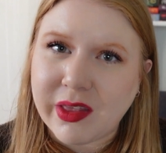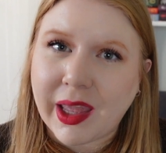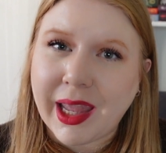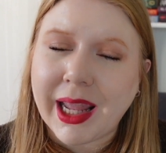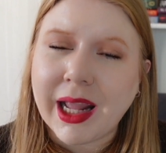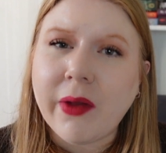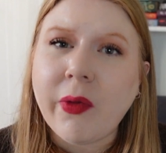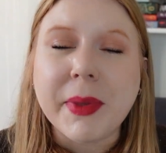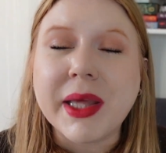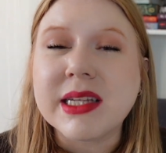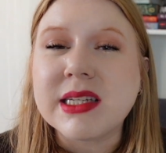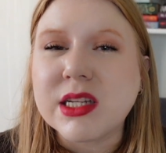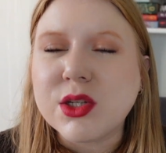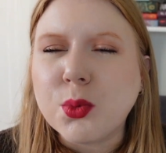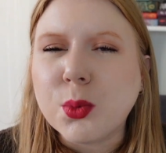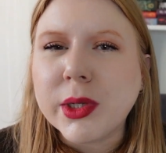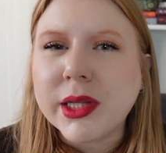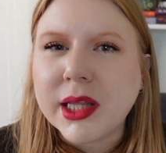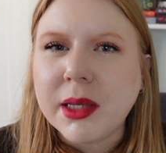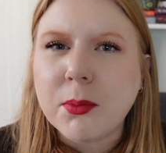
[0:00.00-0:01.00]
thing, because it's
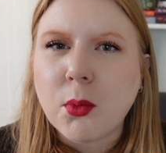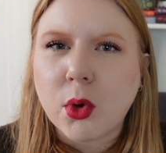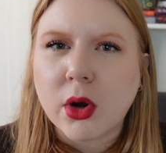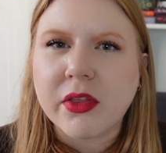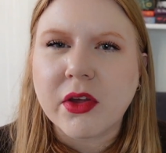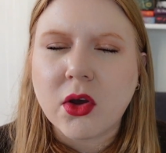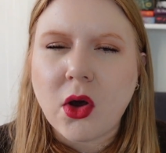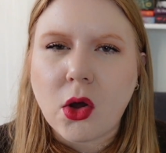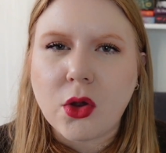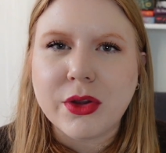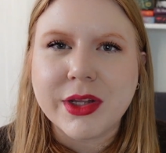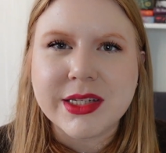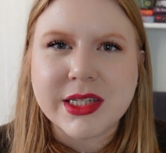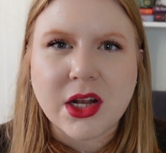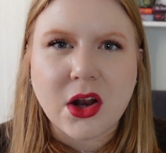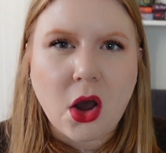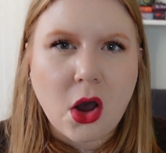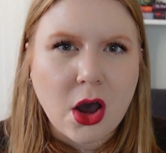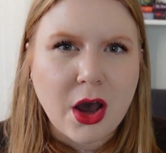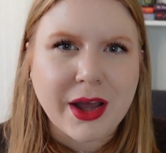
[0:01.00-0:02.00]
really more the cult is
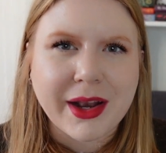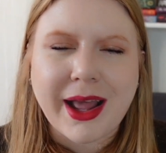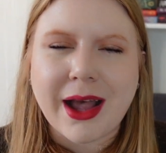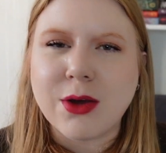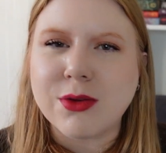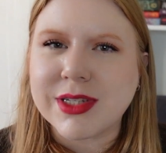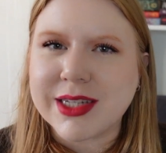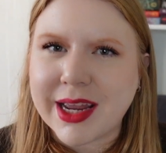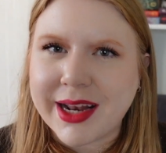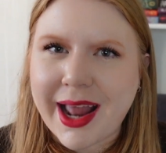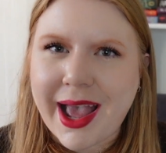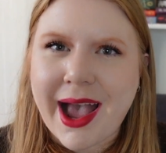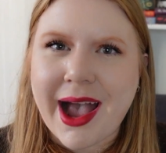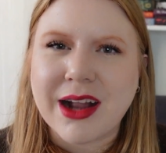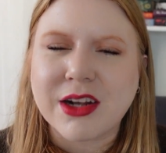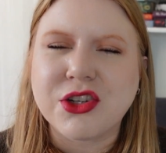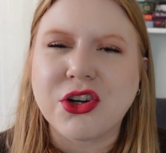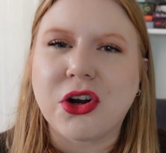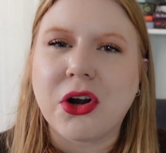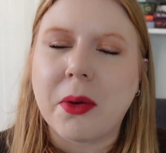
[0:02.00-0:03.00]
an odd outside
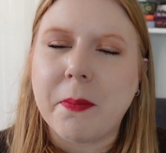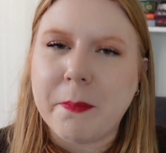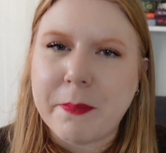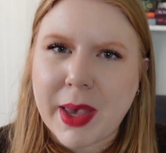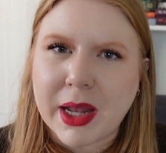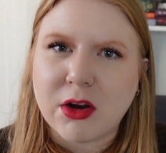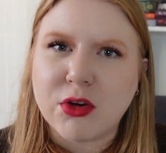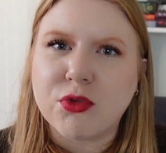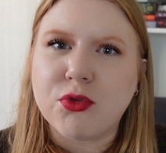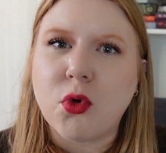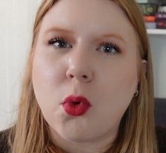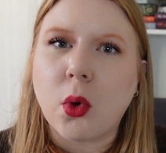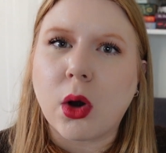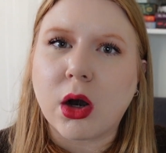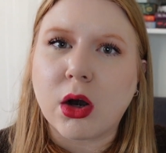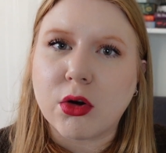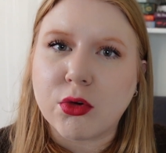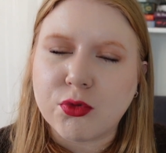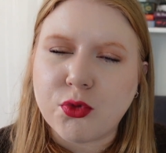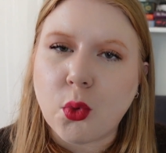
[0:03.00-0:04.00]
actor
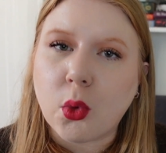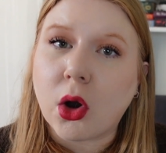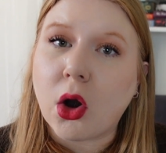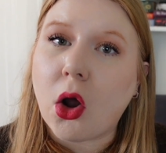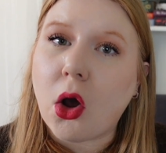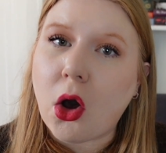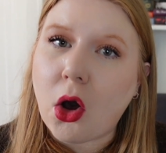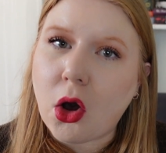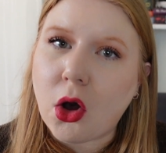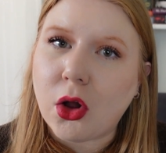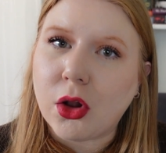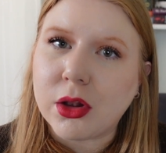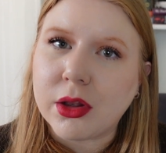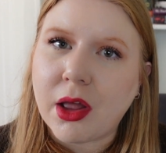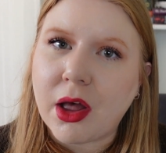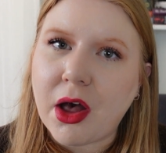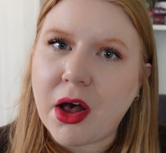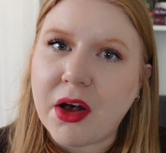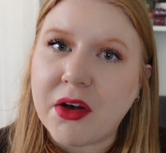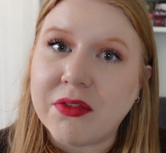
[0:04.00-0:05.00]
metaphor for
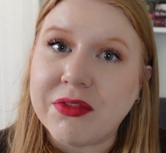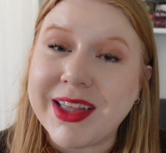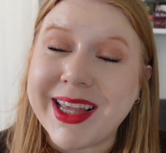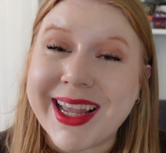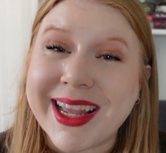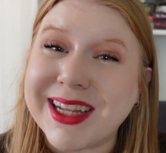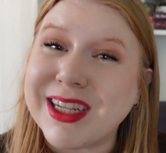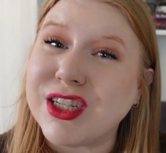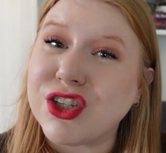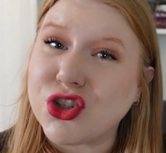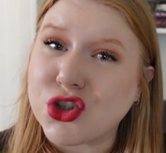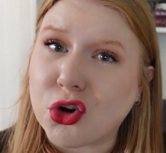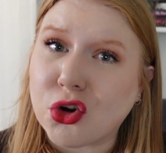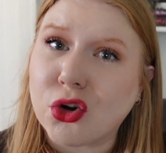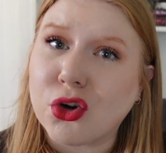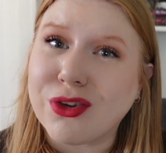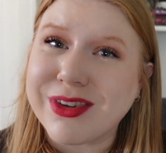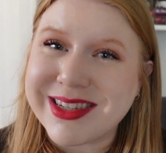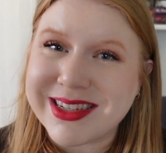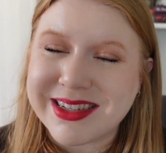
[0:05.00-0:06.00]
all of the
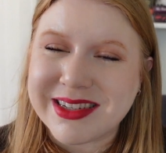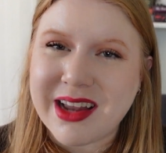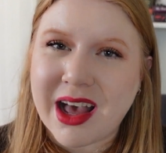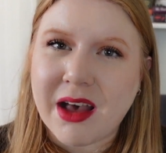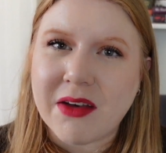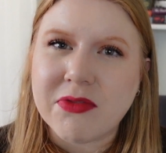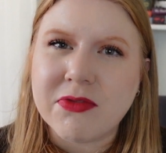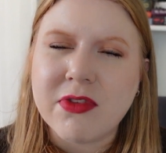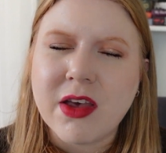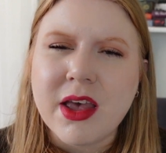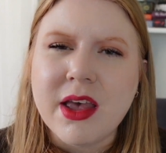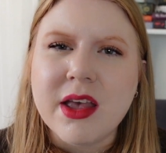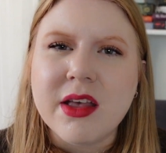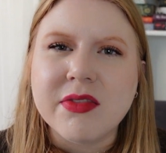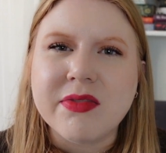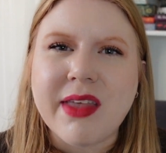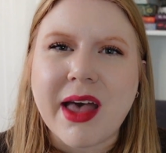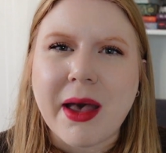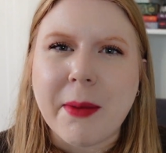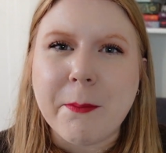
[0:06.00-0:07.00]
internal stuff
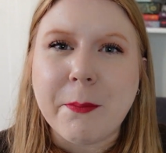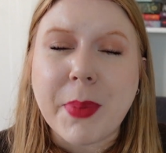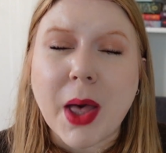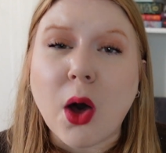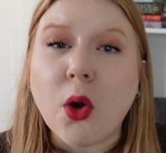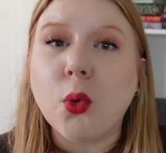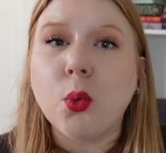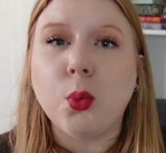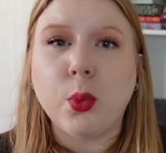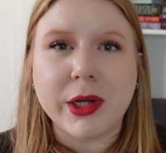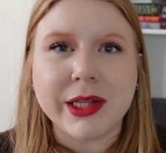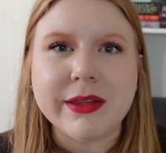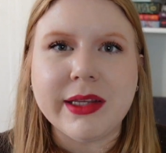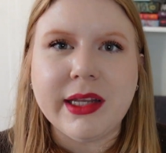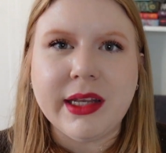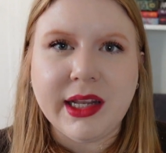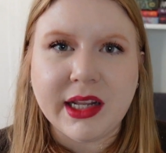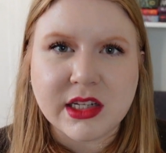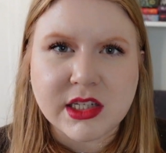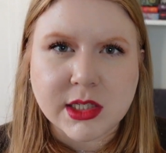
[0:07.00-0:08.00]
that Belle really
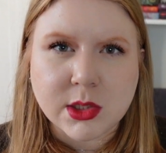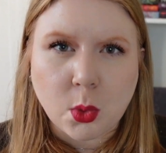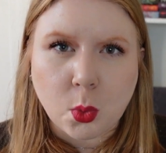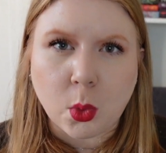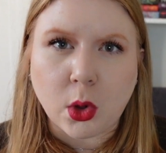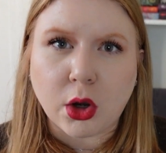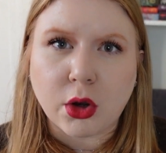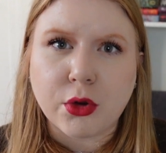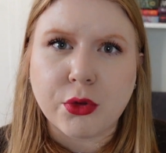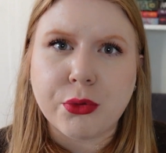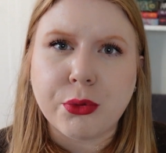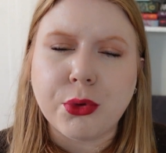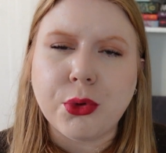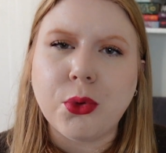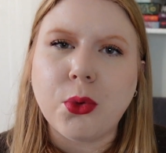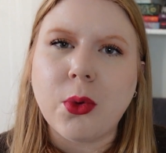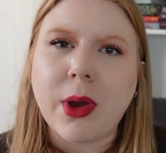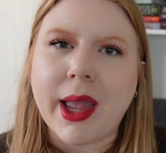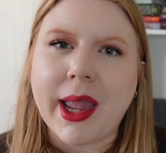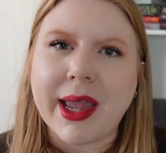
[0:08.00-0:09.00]
needs to work
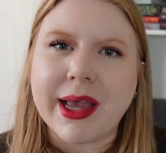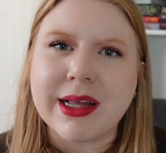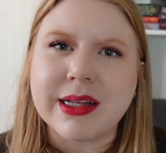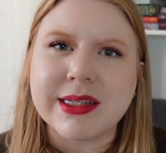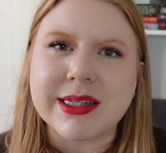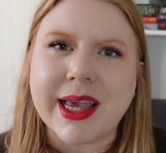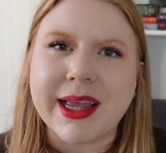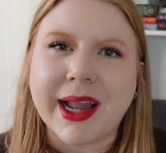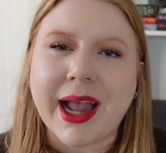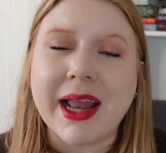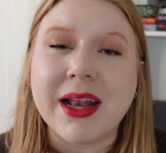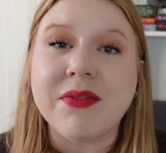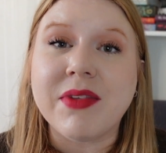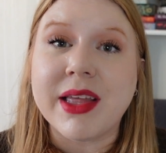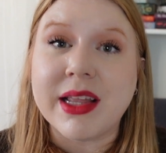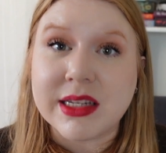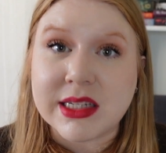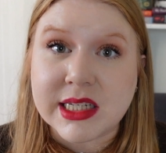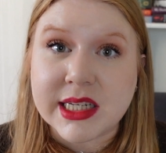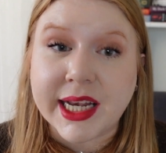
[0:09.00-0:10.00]
through, and a kind of
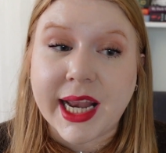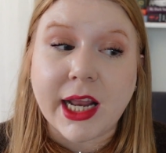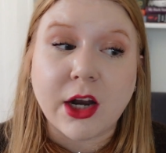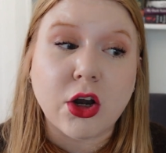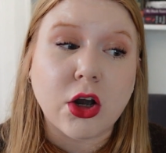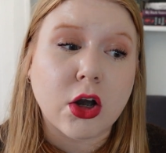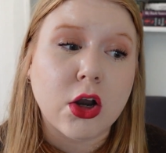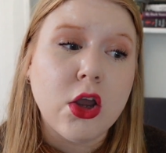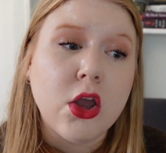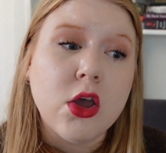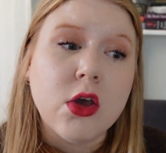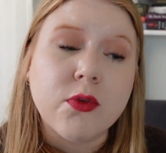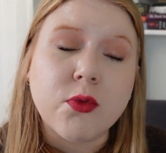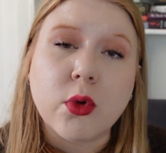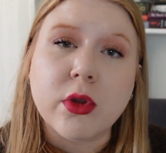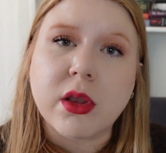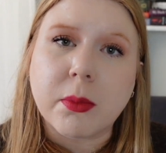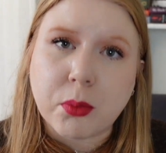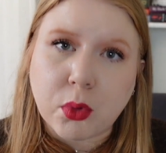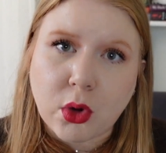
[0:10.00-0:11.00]
instigator
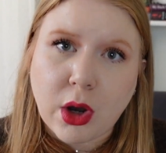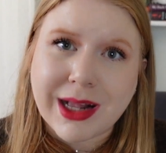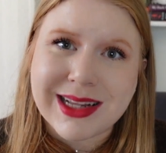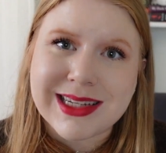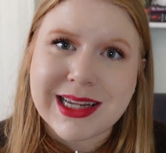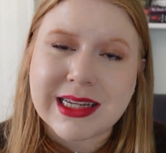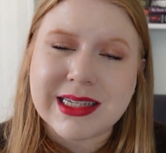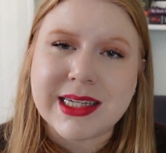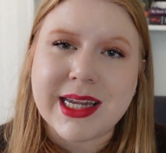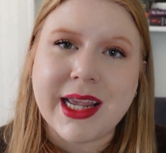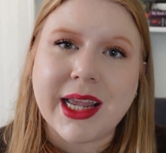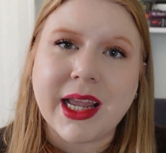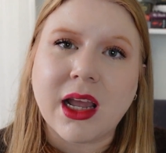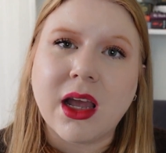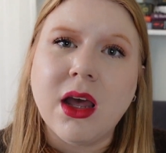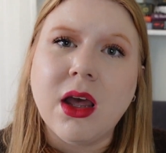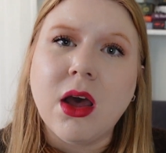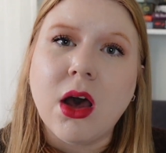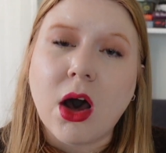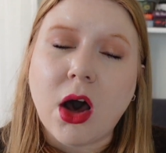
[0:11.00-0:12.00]
for the processing
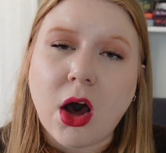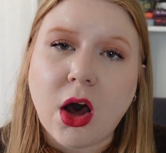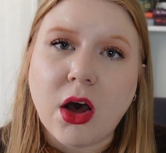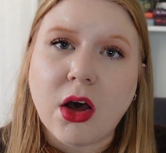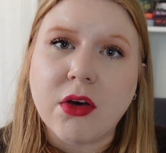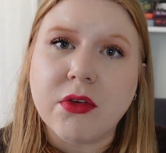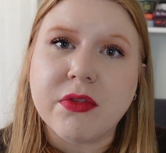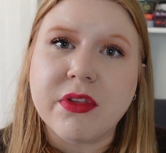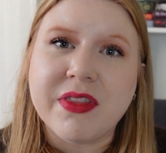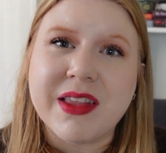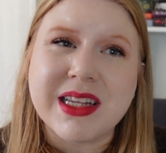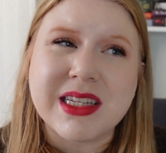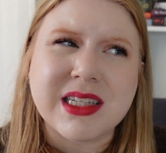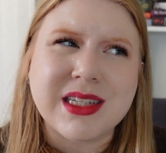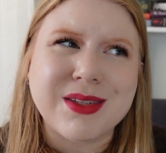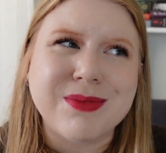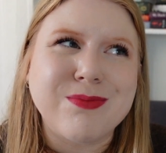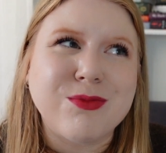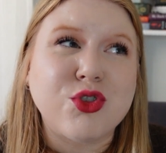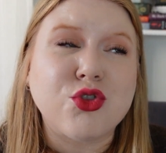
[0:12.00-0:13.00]
of
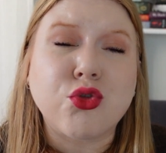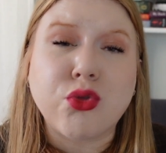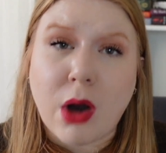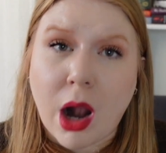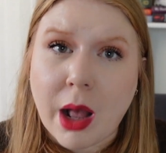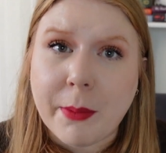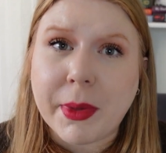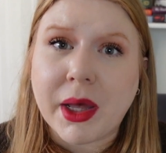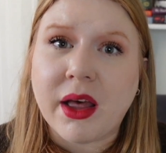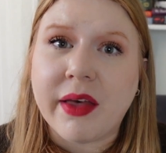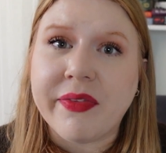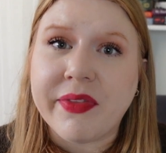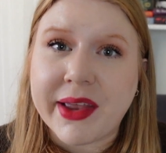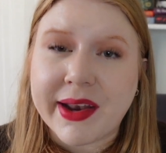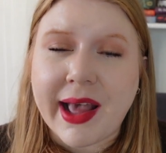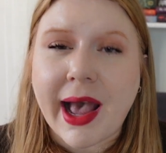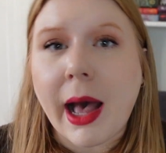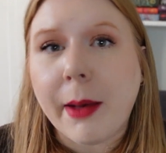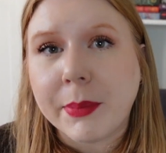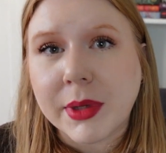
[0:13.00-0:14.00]
this trauma that
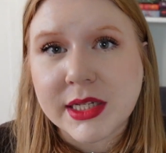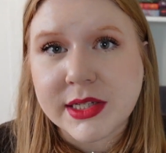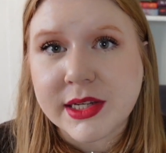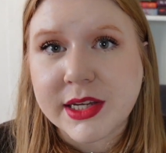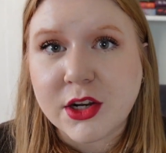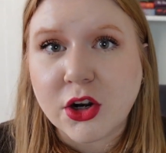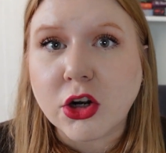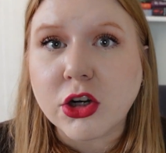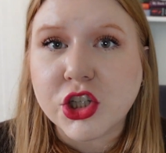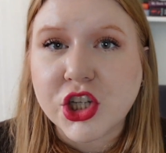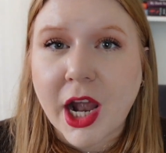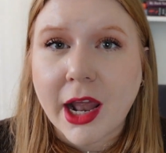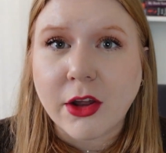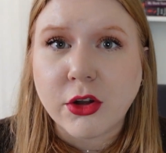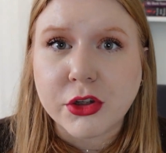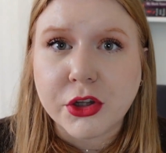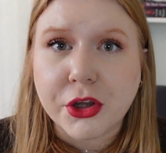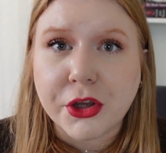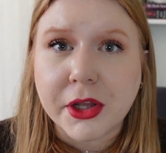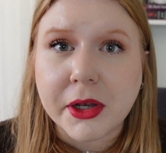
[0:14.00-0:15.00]
happened in her
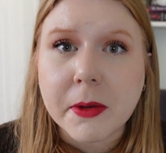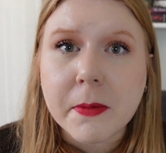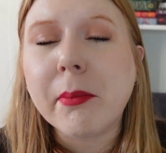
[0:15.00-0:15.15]
childhood.